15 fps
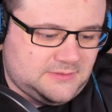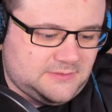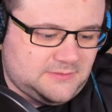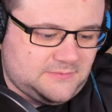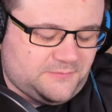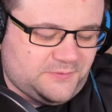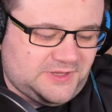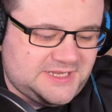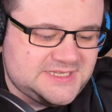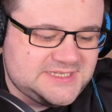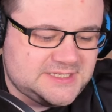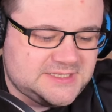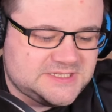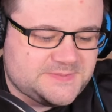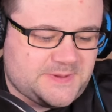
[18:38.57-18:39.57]
Flint,
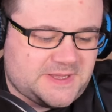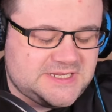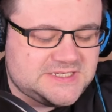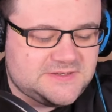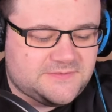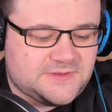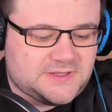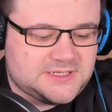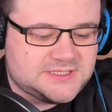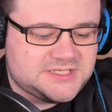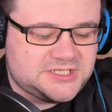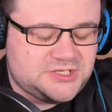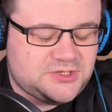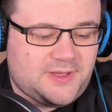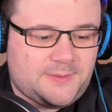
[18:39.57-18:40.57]
in the space of like
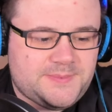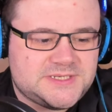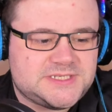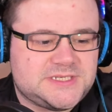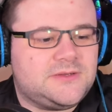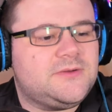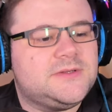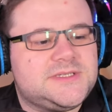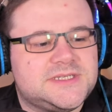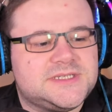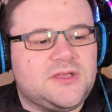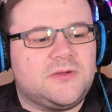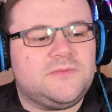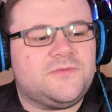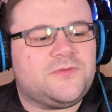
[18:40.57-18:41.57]
two episodes, has
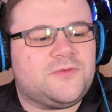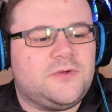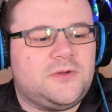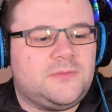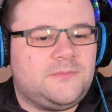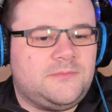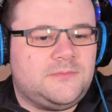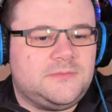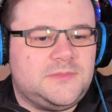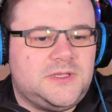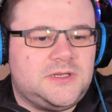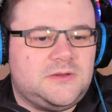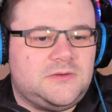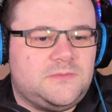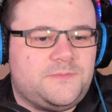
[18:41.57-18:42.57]
gone from, you
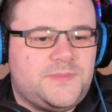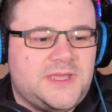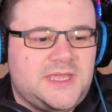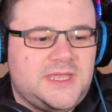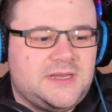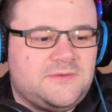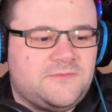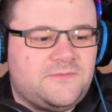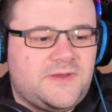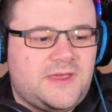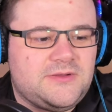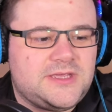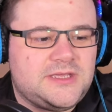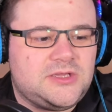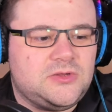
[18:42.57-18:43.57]
know, being in a
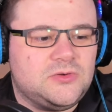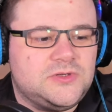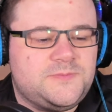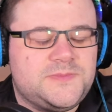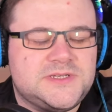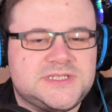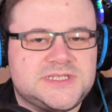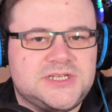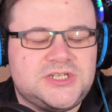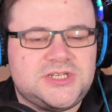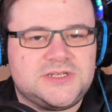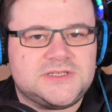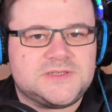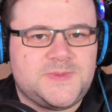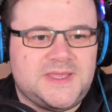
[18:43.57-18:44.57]
very good
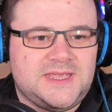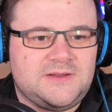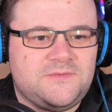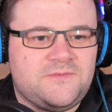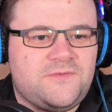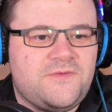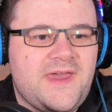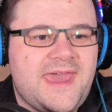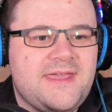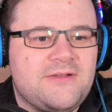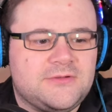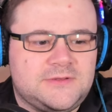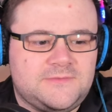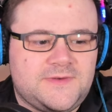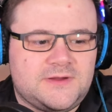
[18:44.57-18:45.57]
position to being in a
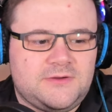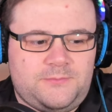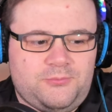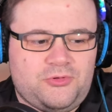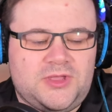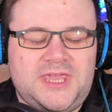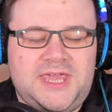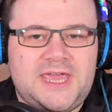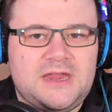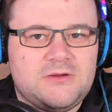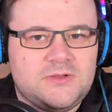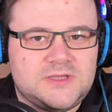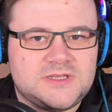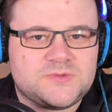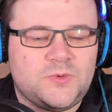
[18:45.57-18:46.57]
very, very
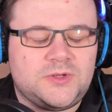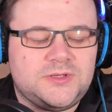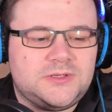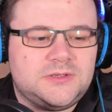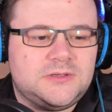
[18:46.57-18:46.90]
precarious one.